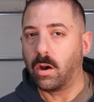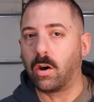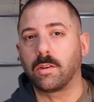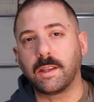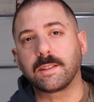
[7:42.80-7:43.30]

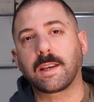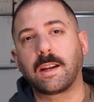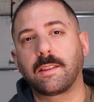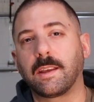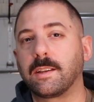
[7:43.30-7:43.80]
All these
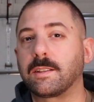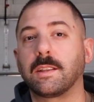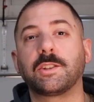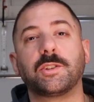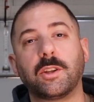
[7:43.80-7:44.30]
kind of things,
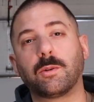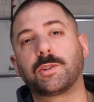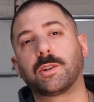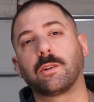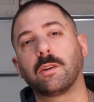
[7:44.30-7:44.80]
unless you know
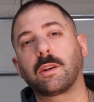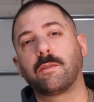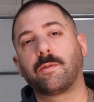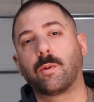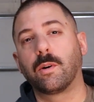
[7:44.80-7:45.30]
what you're looking
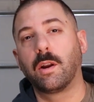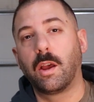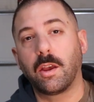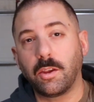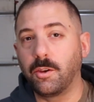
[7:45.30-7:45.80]
for,
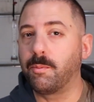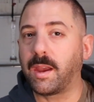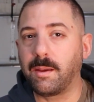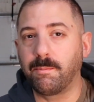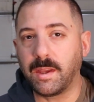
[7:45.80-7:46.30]
you
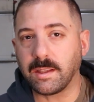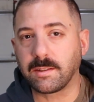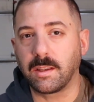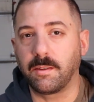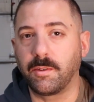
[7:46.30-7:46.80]
may
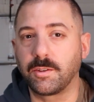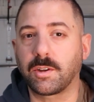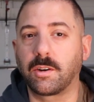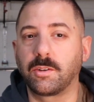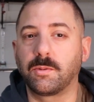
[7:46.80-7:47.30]
miss if you
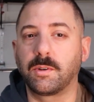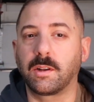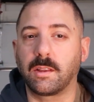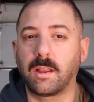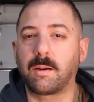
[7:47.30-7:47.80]
start doing
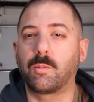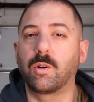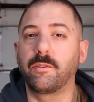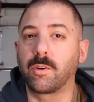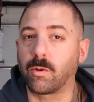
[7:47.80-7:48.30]
a lot
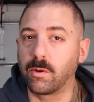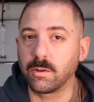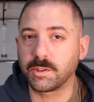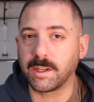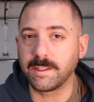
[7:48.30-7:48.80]
more of your
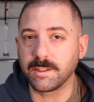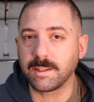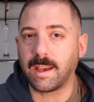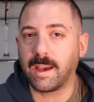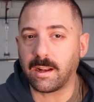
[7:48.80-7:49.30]
oil
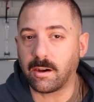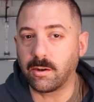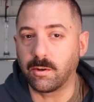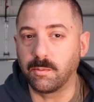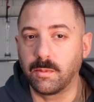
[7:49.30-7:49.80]
changes at
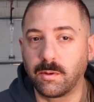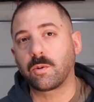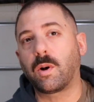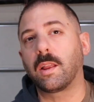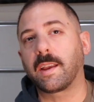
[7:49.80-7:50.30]
home. So
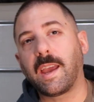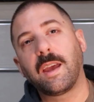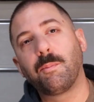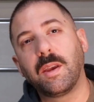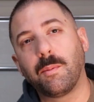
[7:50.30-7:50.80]
while it
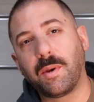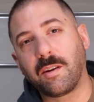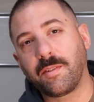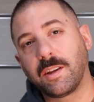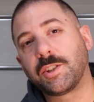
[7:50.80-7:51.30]
can be a
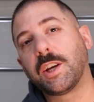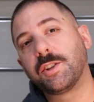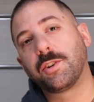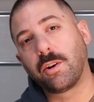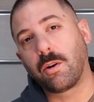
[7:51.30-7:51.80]
benefit
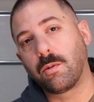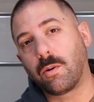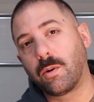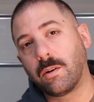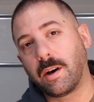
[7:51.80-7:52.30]
changing your own
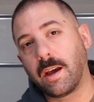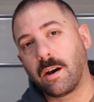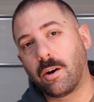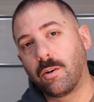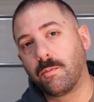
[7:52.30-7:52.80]
oil at
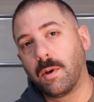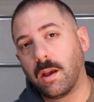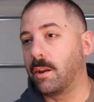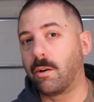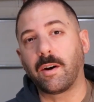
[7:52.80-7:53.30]
home,
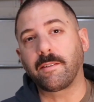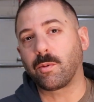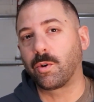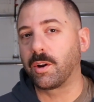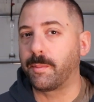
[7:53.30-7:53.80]
you don't have to
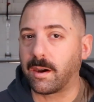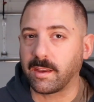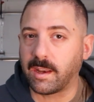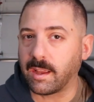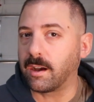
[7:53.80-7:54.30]
worry about
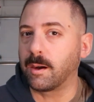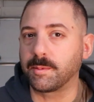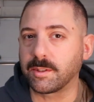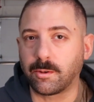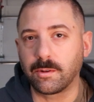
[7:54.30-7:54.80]
getting
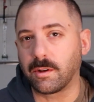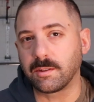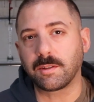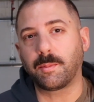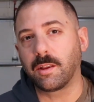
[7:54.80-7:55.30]
upsold on
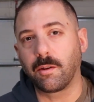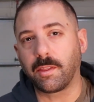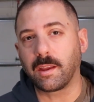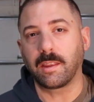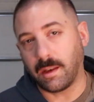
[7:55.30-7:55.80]
some other
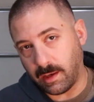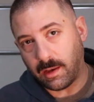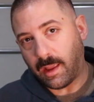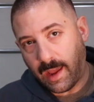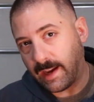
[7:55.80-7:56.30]
thing that
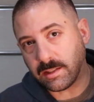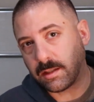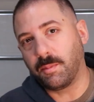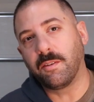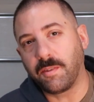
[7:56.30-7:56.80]
has
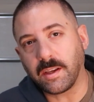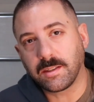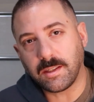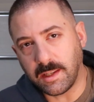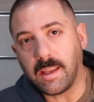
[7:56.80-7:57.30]
to be
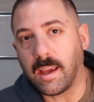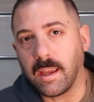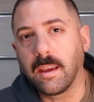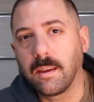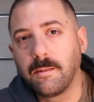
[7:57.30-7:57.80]
fixed
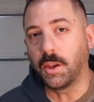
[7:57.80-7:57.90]
today.